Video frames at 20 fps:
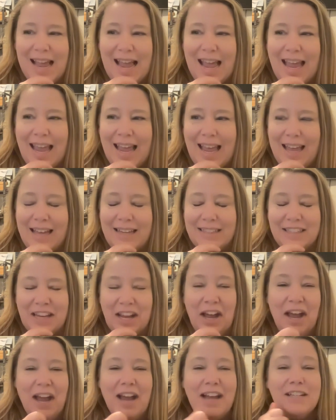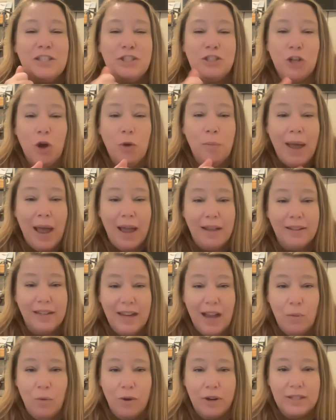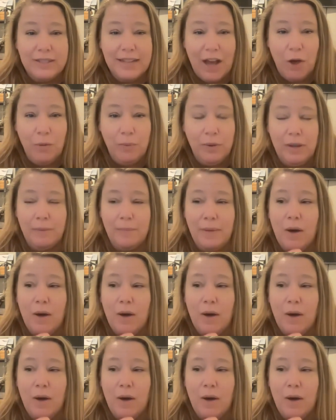And so badly, I wanted to help him.